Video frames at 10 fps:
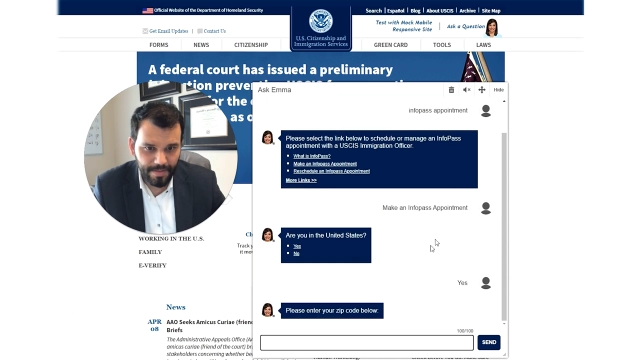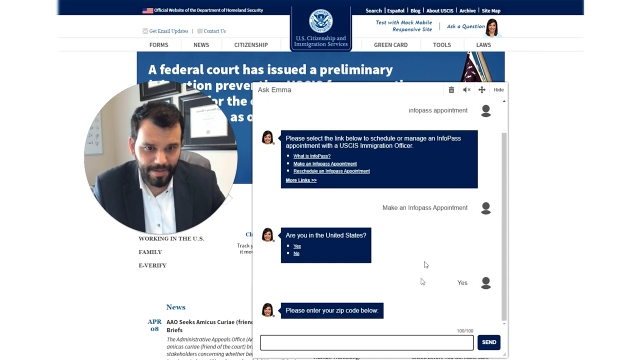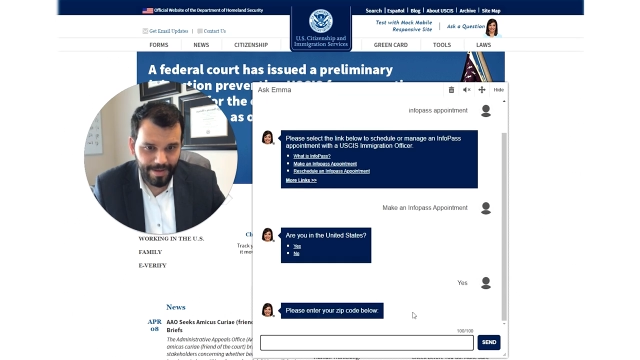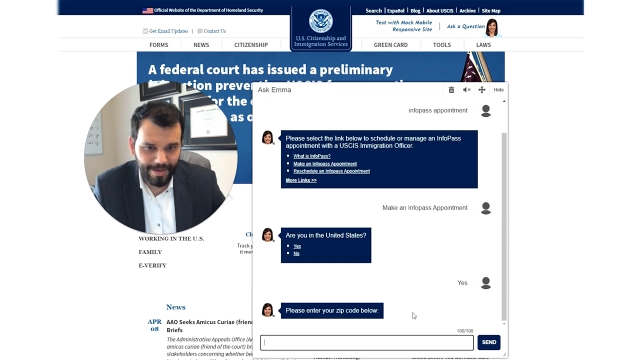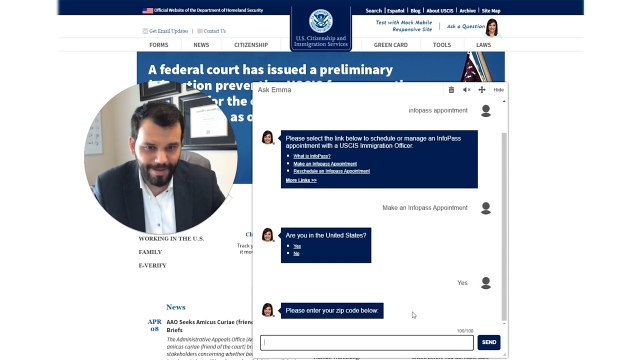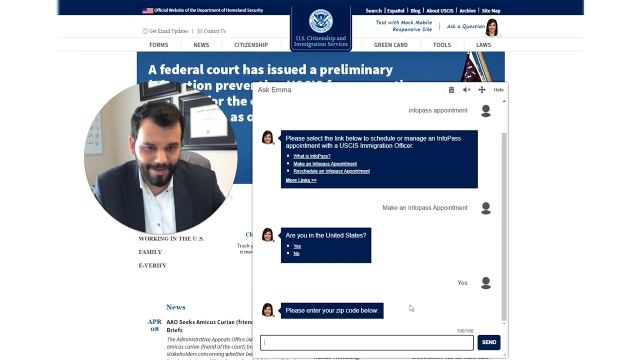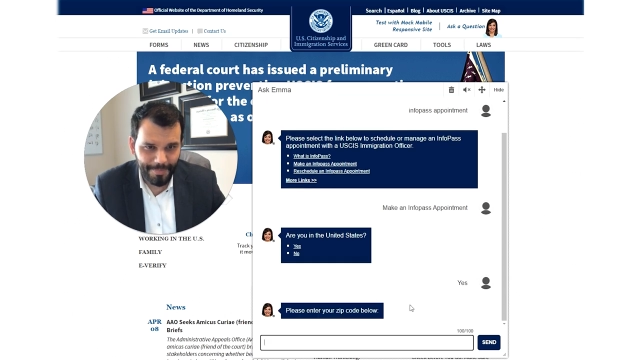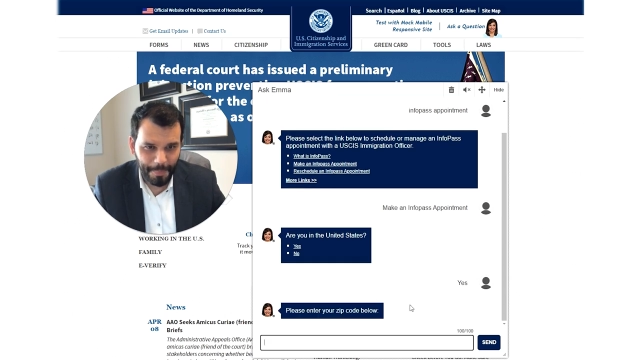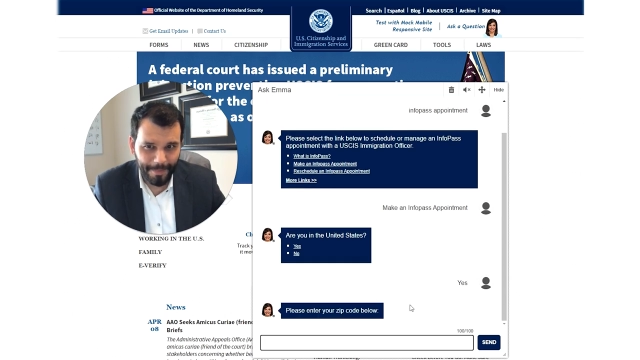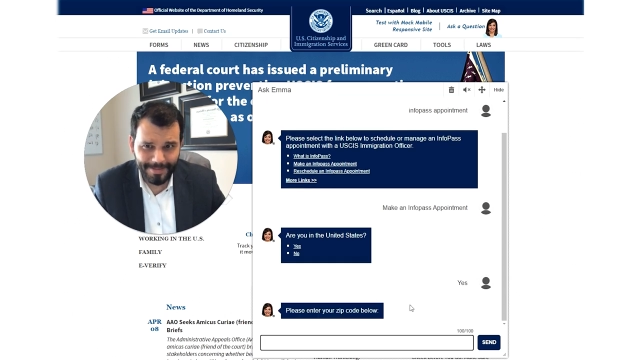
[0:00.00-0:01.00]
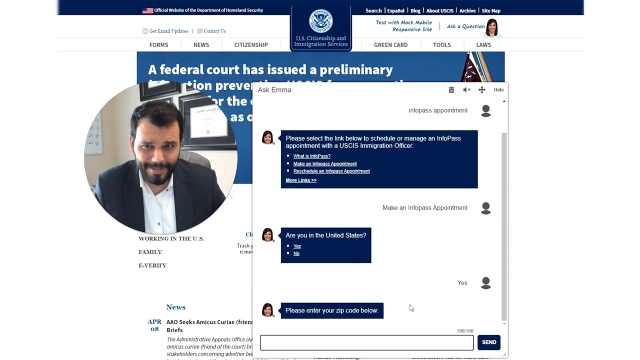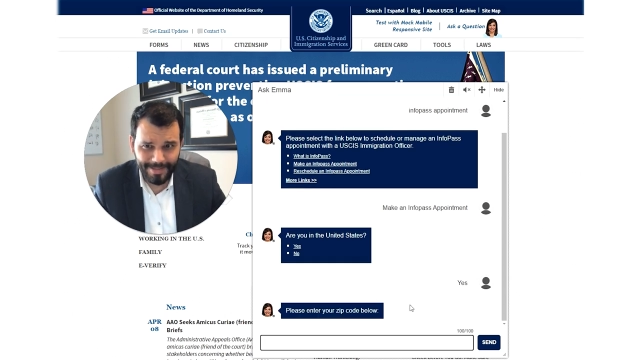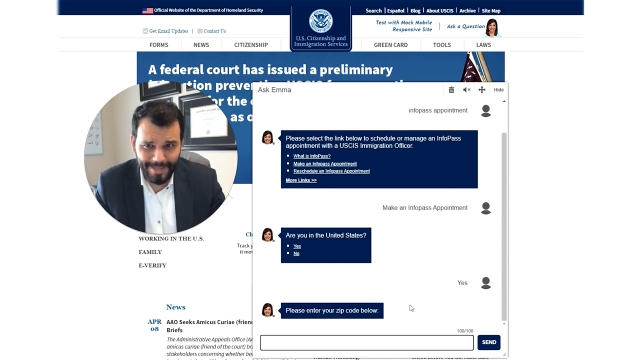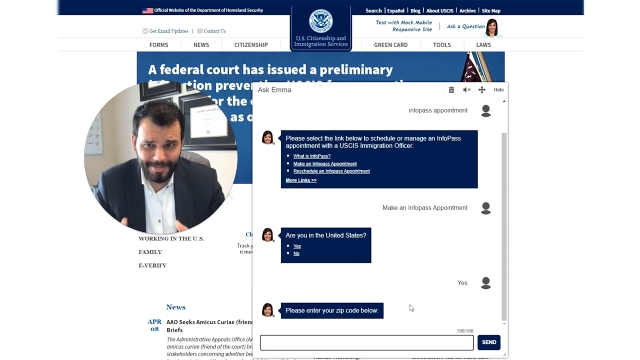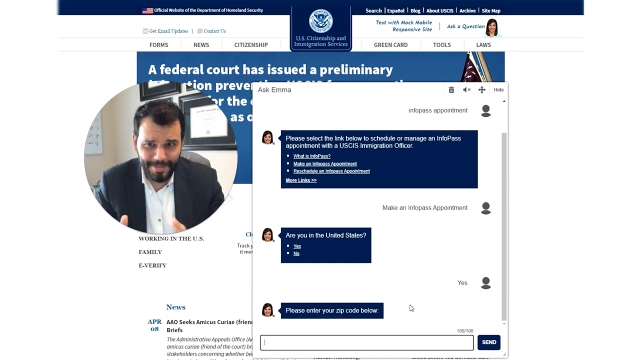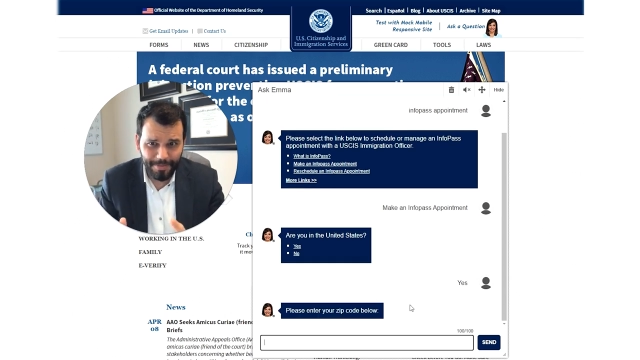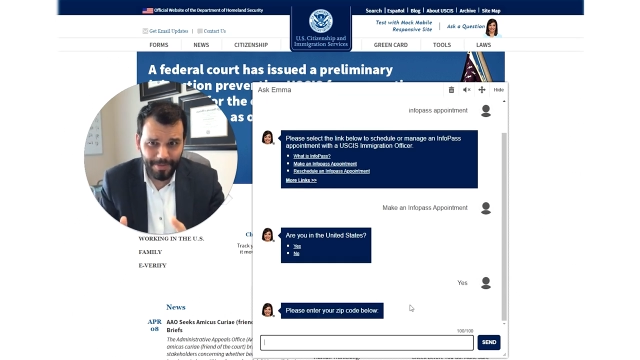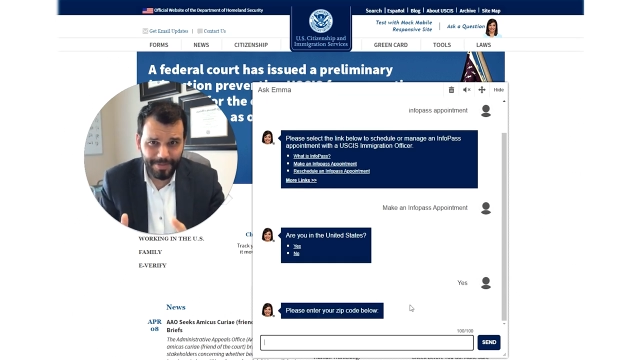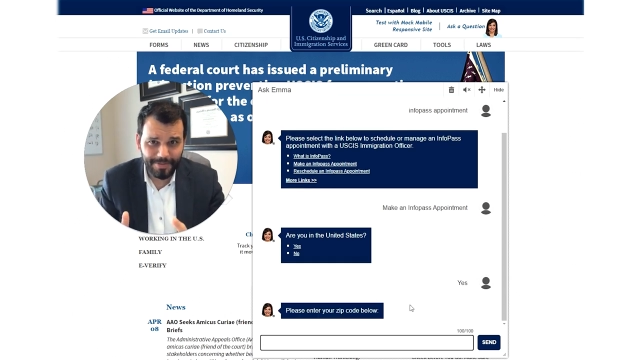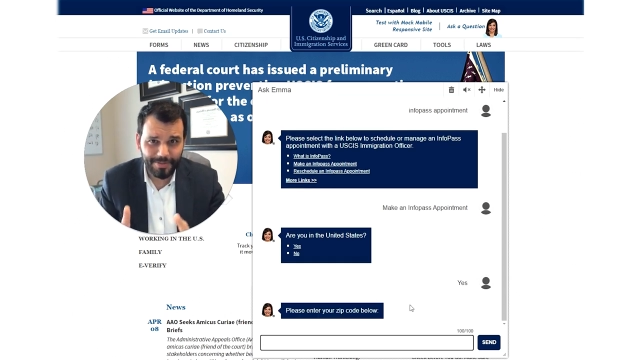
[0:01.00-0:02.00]
Aha. And see, that's the
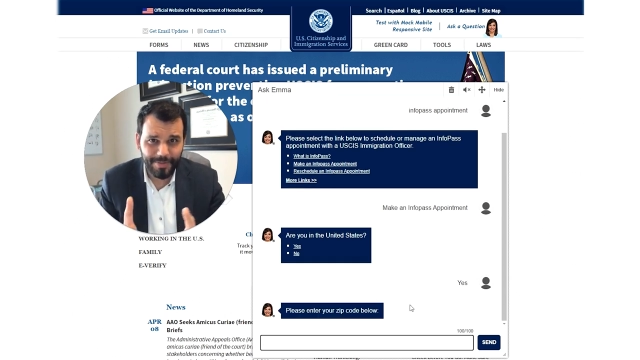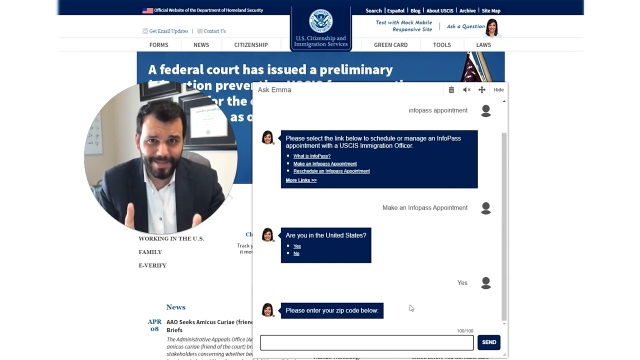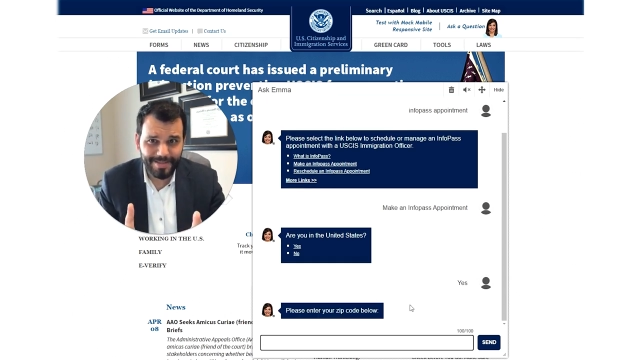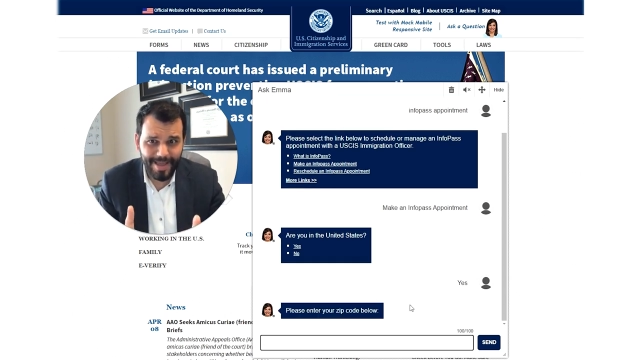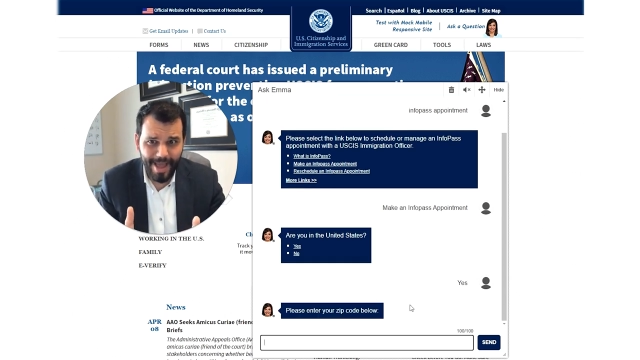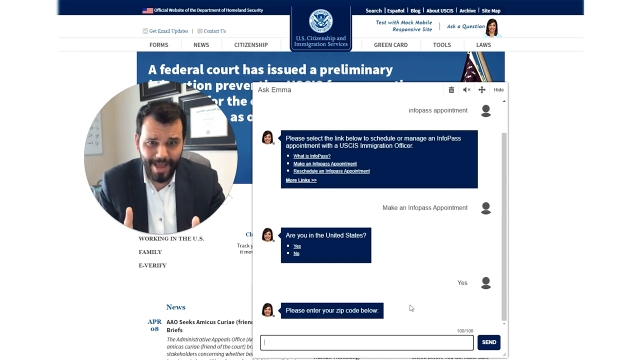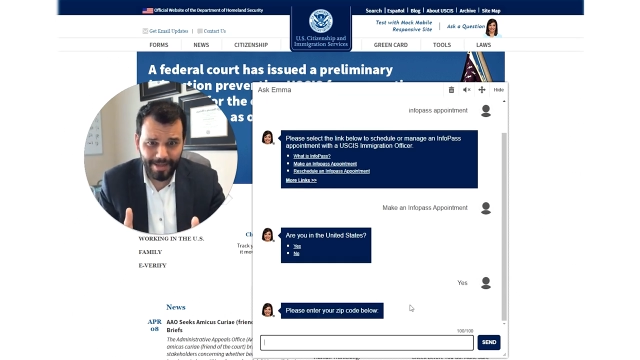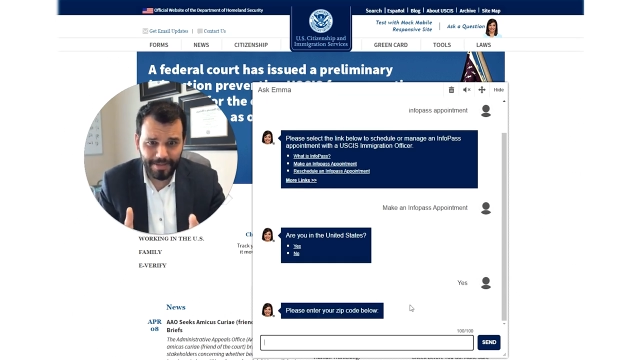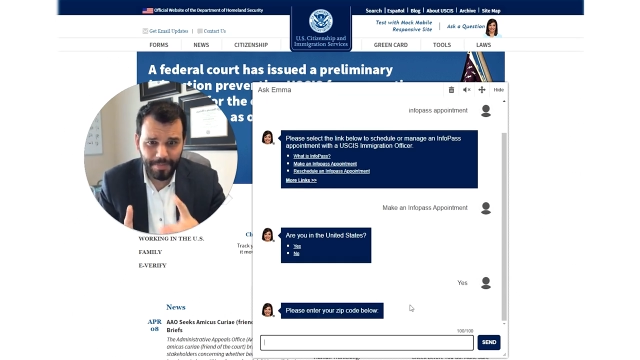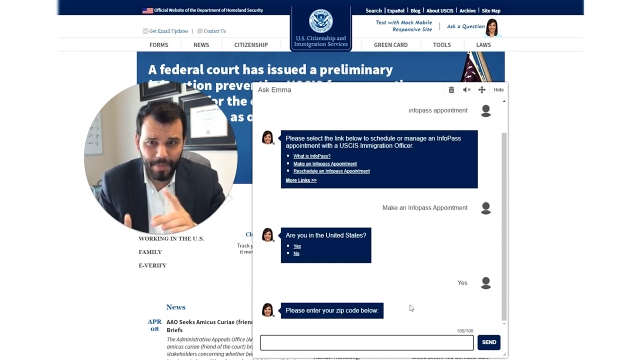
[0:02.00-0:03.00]
odd thing. So that's the hack.